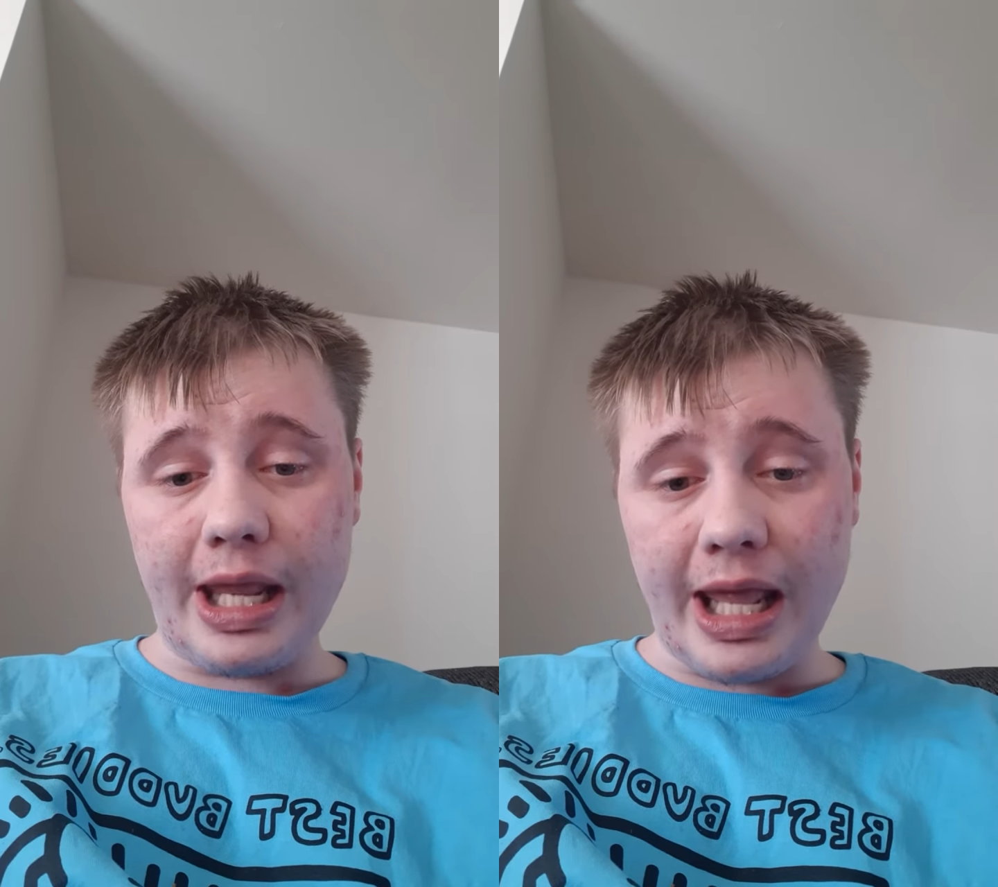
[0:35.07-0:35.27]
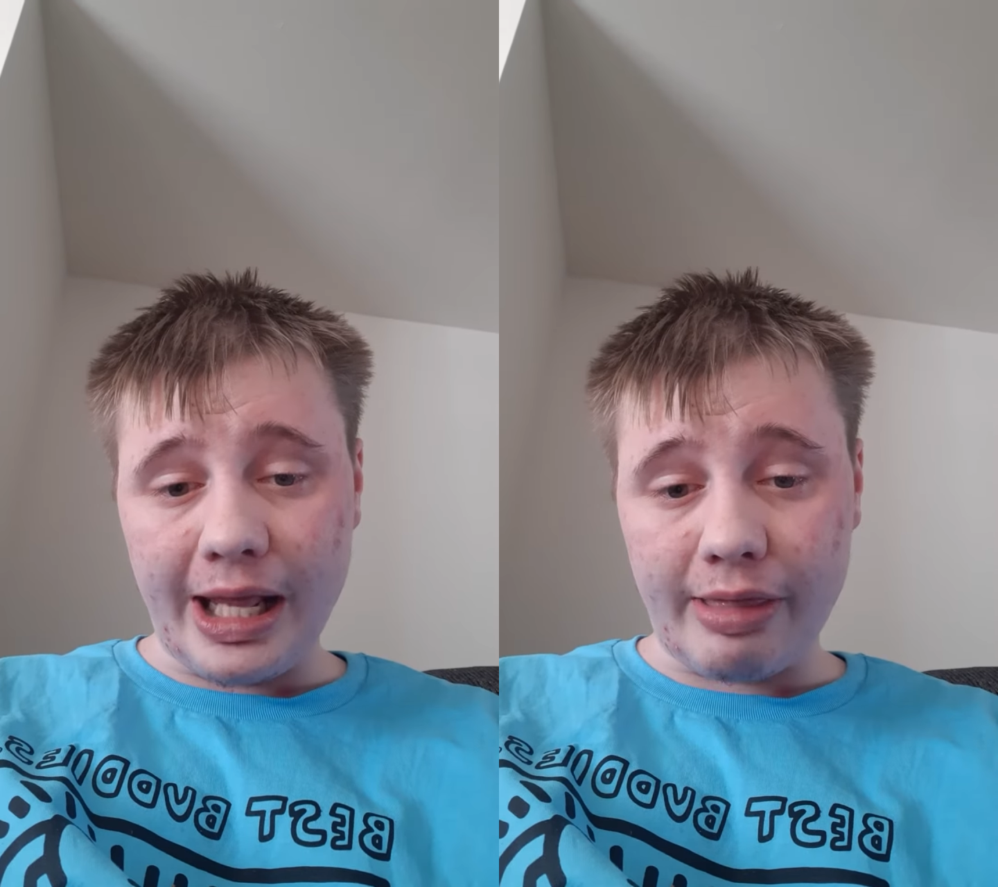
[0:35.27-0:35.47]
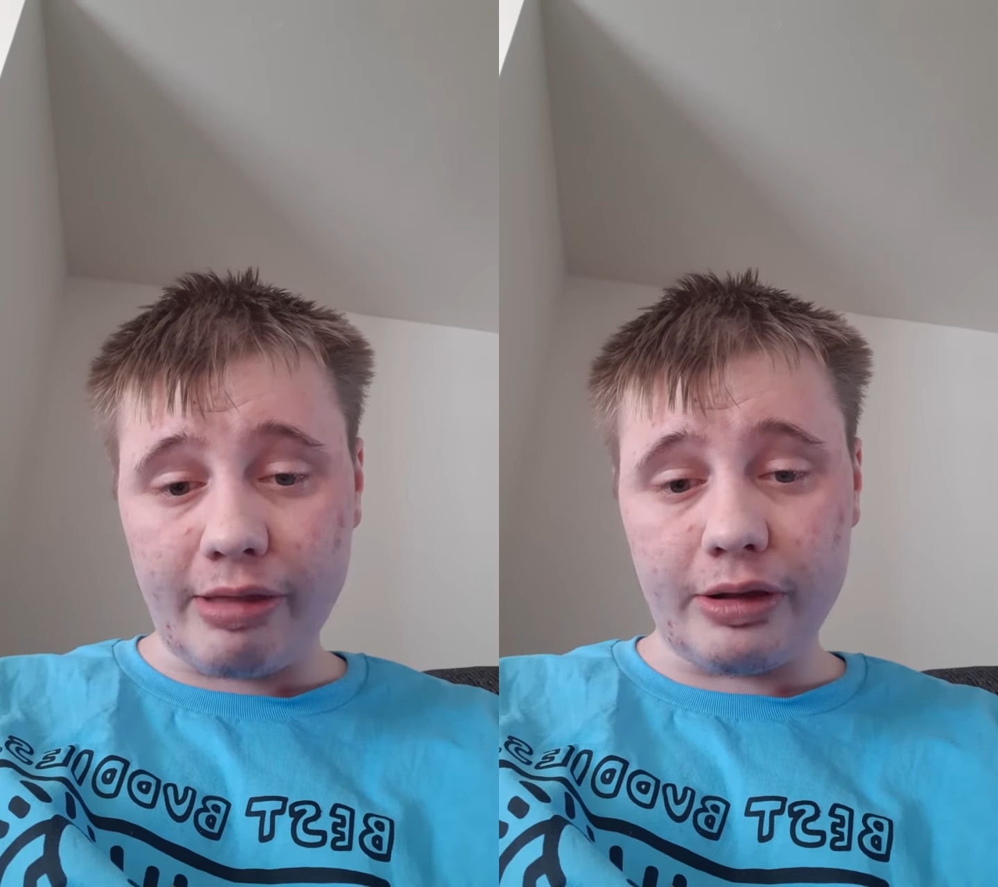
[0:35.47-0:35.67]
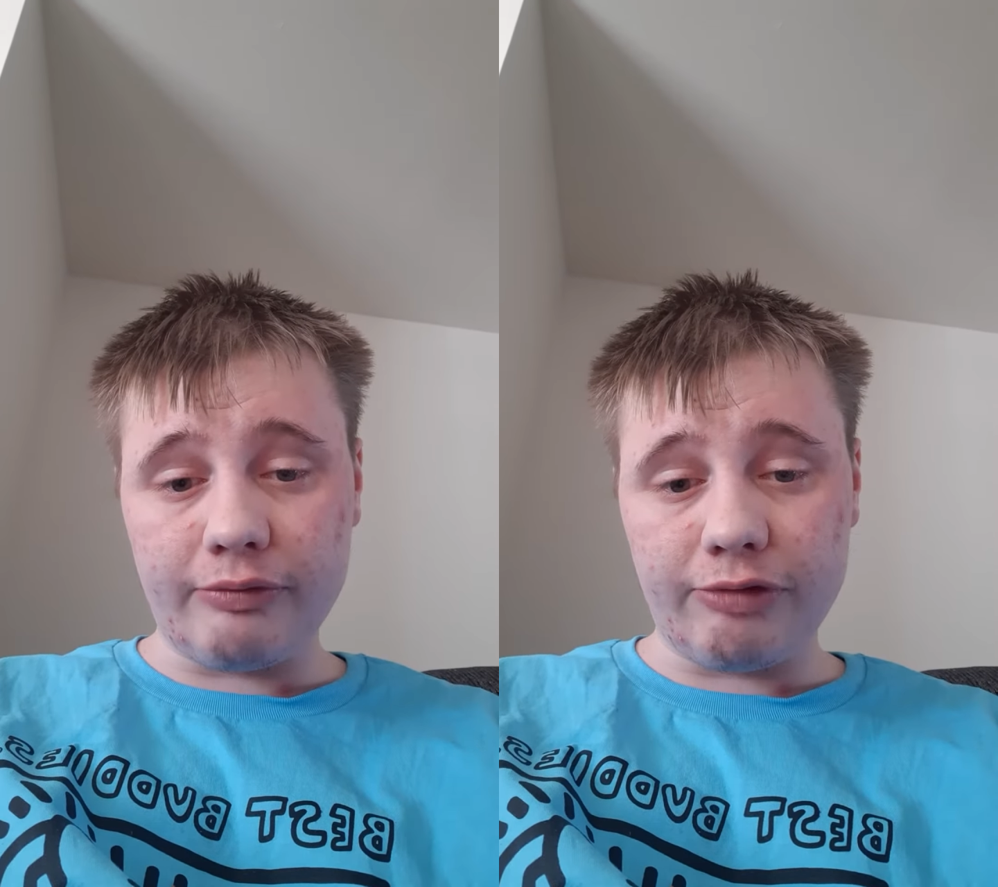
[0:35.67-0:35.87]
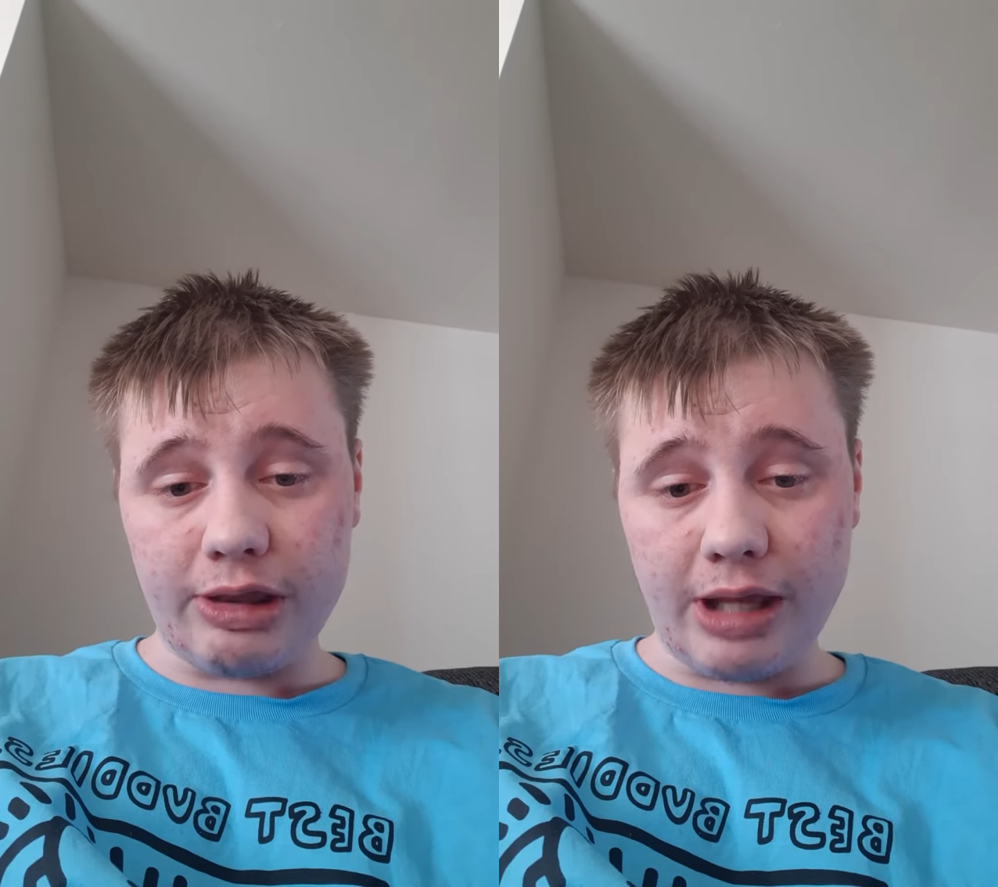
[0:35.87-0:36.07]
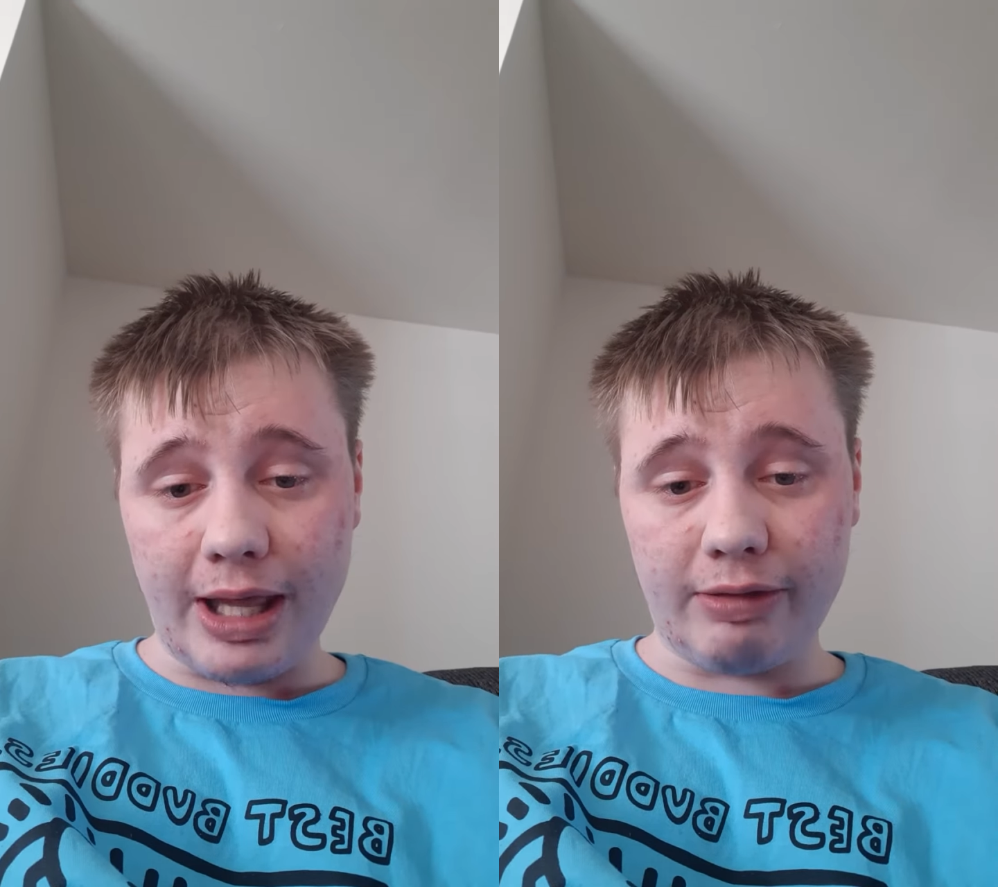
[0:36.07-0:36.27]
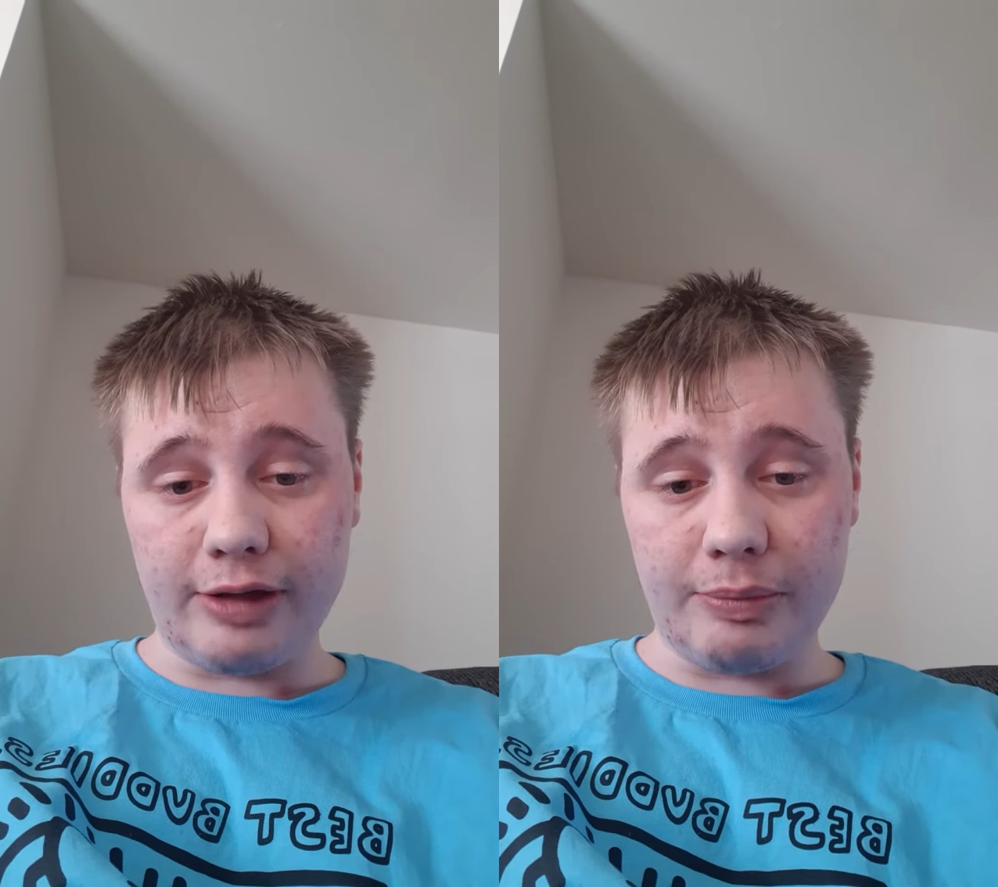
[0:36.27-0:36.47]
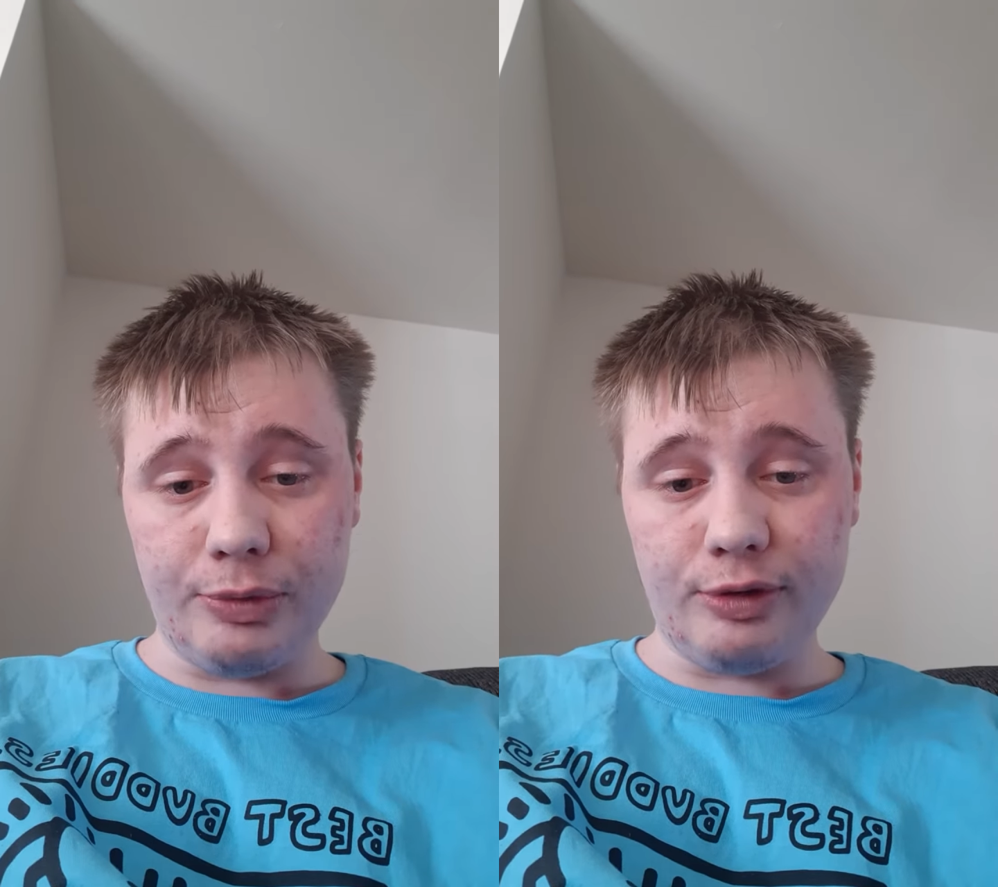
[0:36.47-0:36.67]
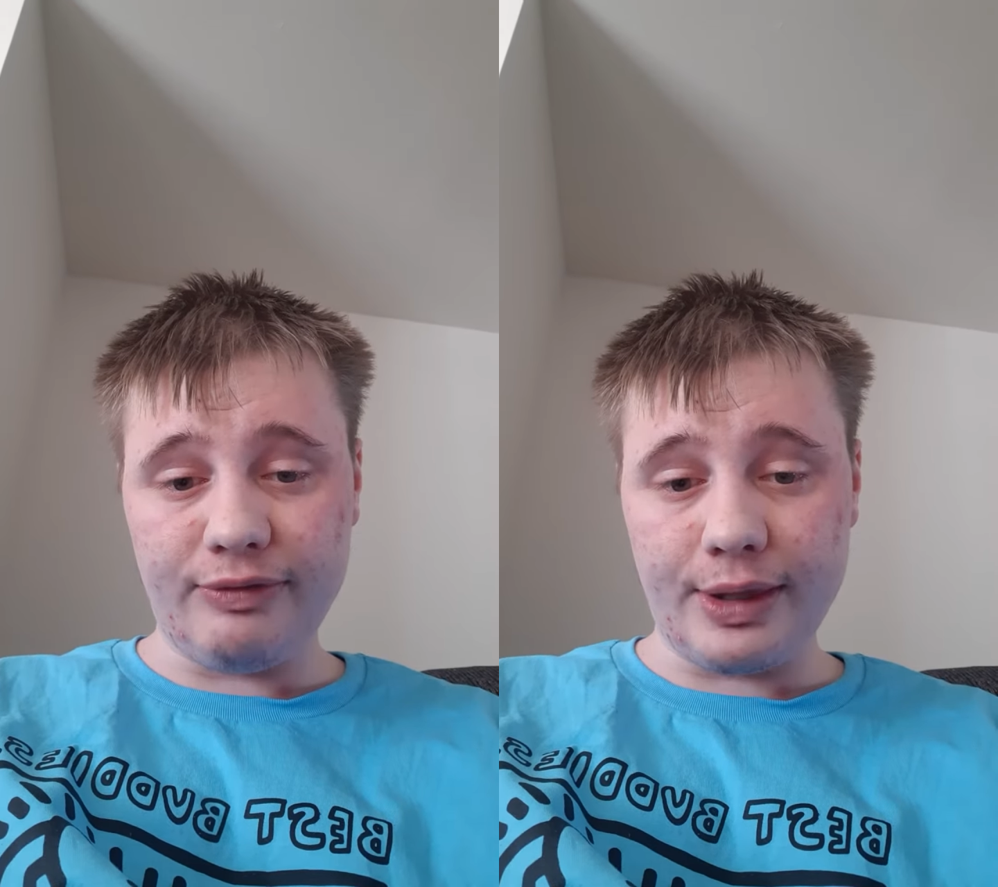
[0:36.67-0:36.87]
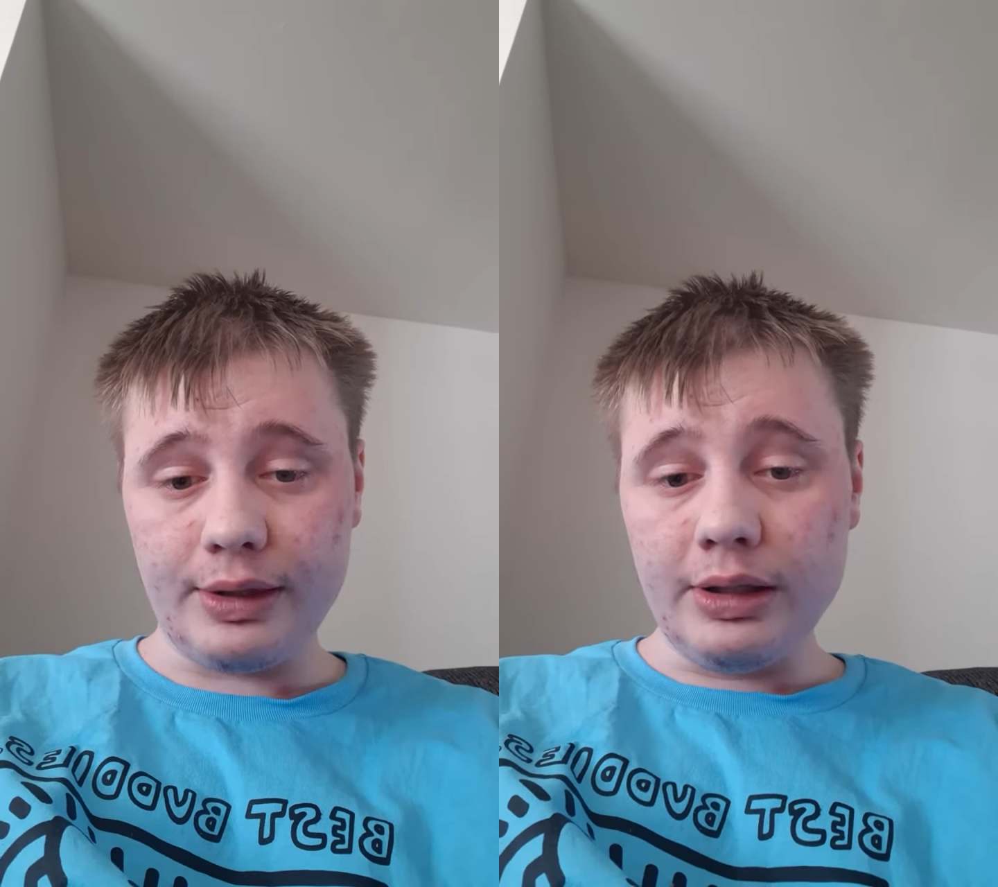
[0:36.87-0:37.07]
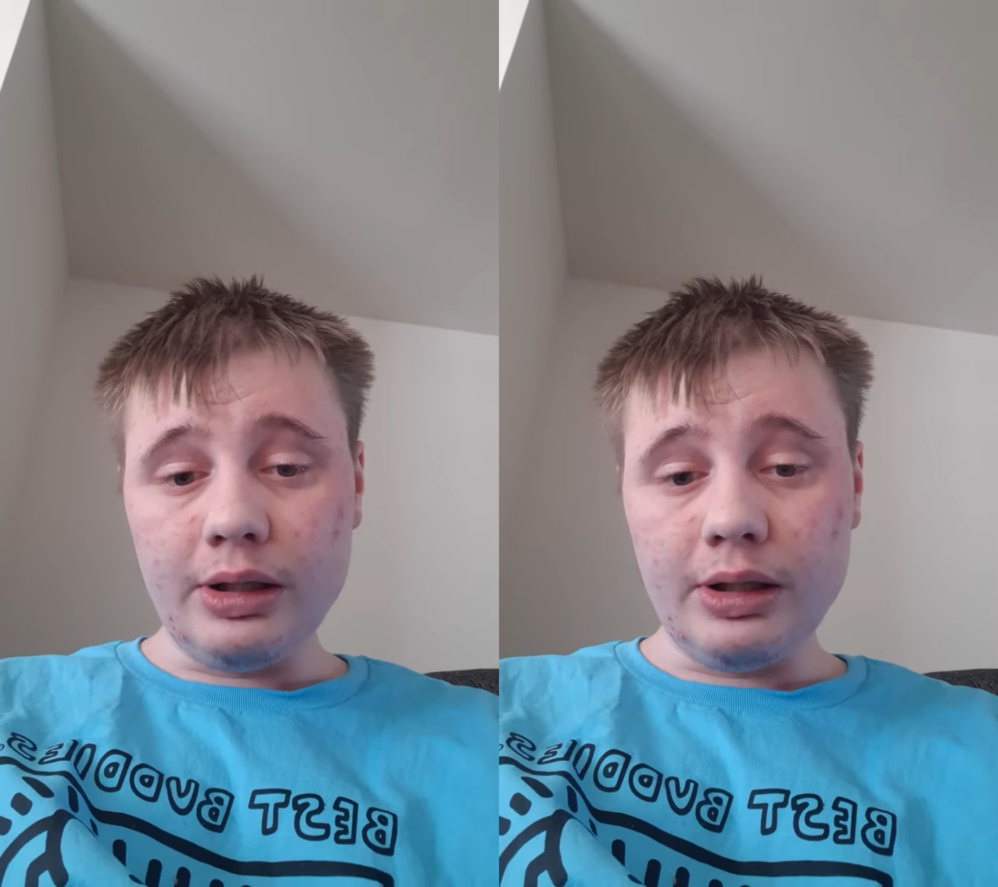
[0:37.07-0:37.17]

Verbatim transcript: excellent, fantastic movie.